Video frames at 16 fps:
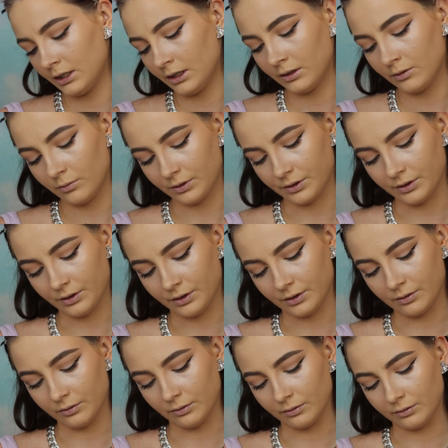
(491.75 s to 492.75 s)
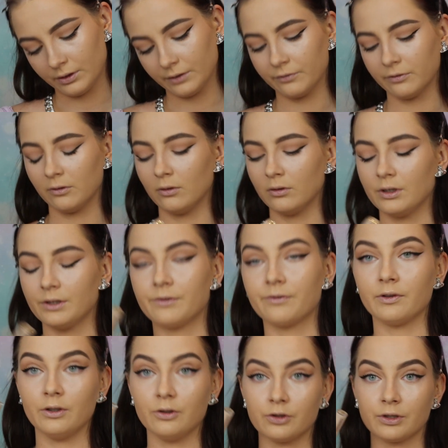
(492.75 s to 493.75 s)
What's this called? The Flawless
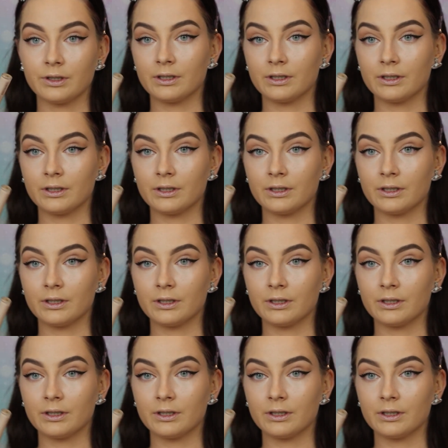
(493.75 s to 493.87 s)
Fusion